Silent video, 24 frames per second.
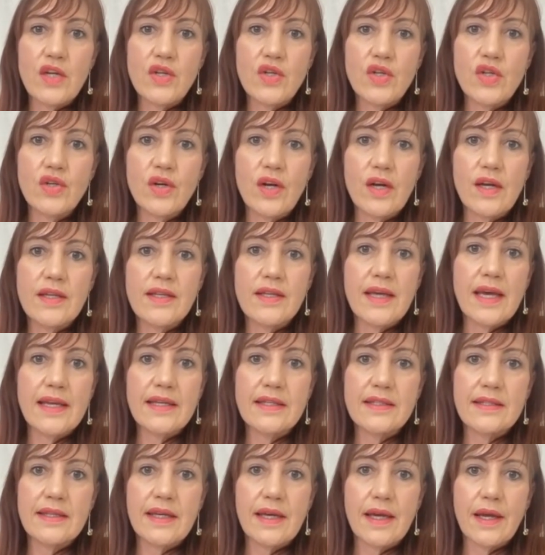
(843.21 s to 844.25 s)
to
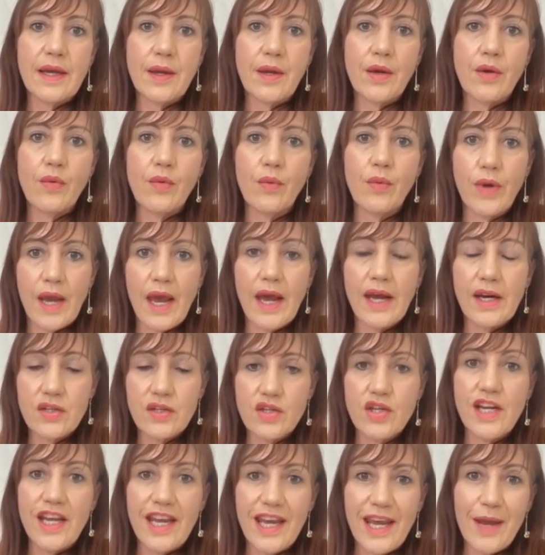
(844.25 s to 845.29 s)
ensure that
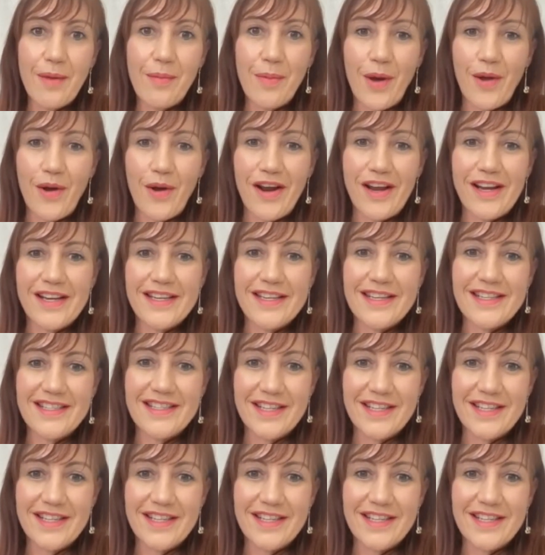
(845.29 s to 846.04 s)
we actually keep our